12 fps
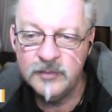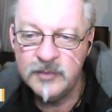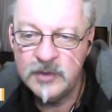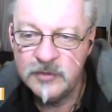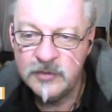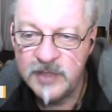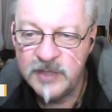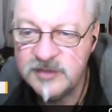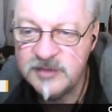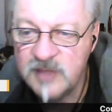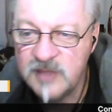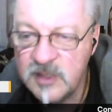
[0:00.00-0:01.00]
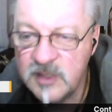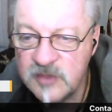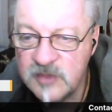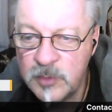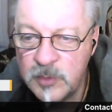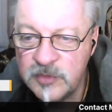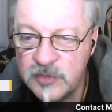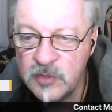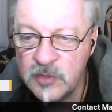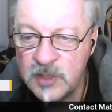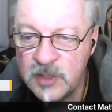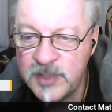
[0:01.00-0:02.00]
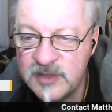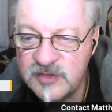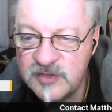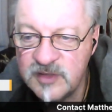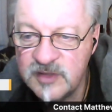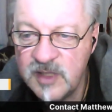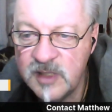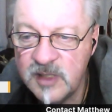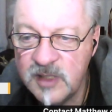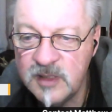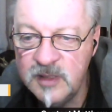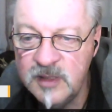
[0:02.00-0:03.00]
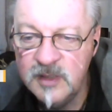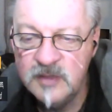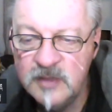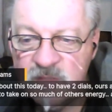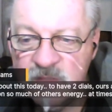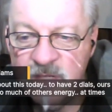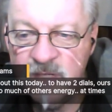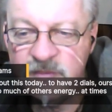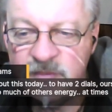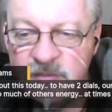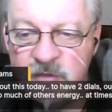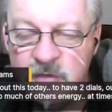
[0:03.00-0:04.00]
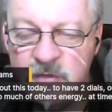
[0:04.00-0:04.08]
Tracy's saying, so we were talking about this today, to have two